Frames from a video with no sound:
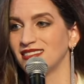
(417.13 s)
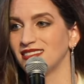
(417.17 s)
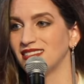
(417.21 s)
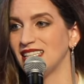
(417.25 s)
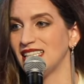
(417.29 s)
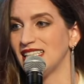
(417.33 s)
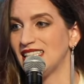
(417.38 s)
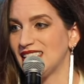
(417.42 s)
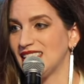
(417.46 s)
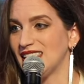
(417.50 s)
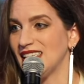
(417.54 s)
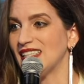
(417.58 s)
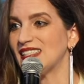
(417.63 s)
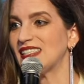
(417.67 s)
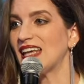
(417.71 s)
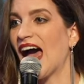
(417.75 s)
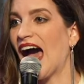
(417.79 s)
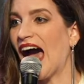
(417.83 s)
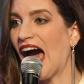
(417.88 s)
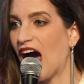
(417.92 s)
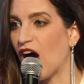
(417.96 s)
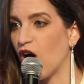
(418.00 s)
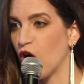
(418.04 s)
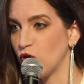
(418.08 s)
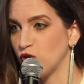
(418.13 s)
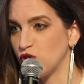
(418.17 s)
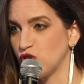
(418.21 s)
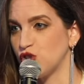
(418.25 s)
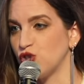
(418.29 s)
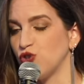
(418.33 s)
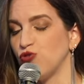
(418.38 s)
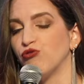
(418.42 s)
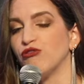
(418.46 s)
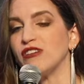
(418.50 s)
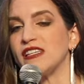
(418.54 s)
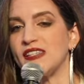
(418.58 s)
This is how
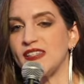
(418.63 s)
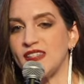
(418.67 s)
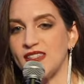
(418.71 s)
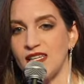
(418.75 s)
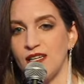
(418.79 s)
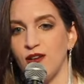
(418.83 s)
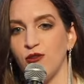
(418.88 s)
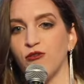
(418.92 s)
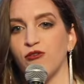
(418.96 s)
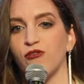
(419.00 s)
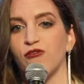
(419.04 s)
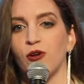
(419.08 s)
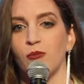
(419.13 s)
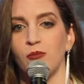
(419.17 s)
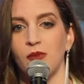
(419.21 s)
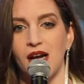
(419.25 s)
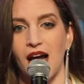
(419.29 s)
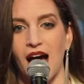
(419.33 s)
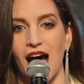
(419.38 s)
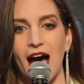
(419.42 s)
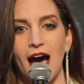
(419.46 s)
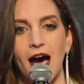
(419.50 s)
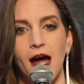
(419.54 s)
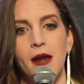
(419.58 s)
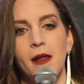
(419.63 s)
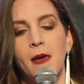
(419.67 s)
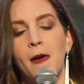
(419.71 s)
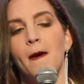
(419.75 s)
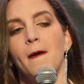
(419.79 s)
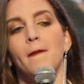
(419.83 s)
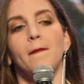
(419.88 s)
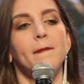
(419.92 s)
to receive from God.